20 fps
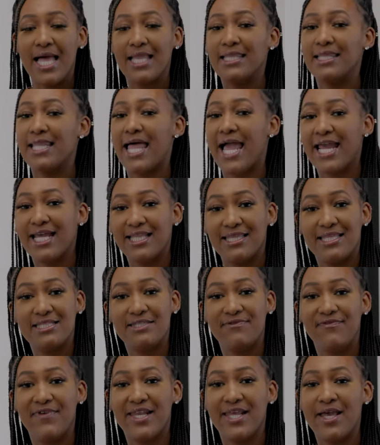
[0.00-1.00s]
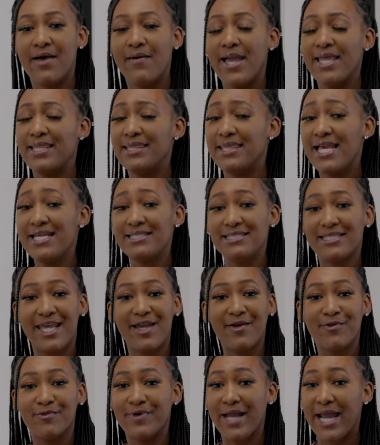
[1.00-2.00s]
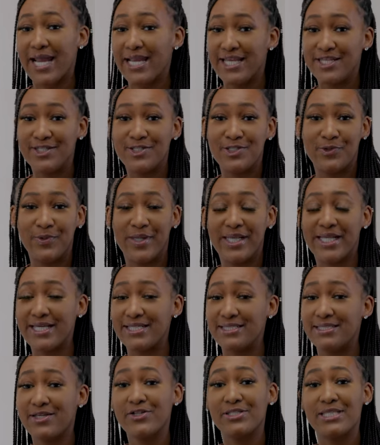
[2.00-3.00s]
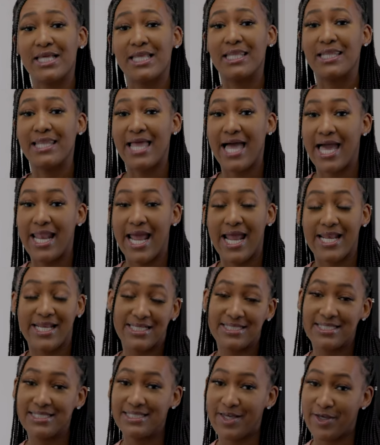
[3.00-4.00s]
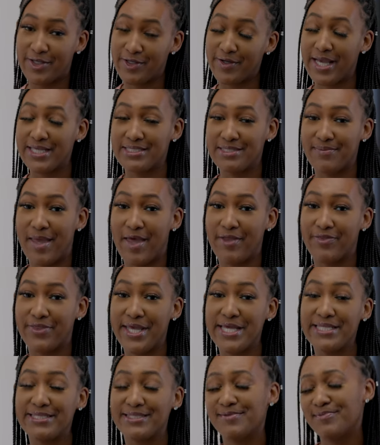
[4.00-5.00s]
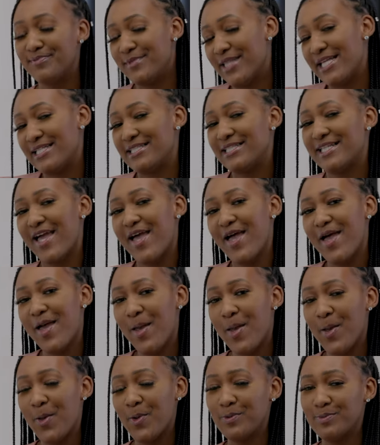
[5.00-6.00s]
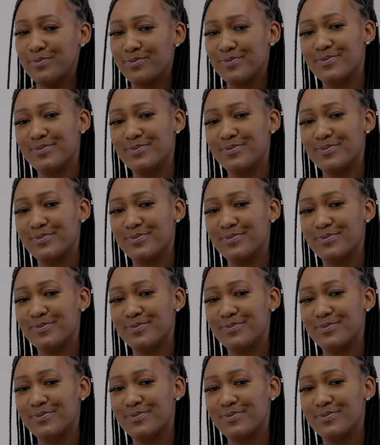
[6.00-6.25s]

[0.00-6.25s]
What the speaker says: like this video, and let's get right into it because there's a lot I need to tell you guys about this. Let's go.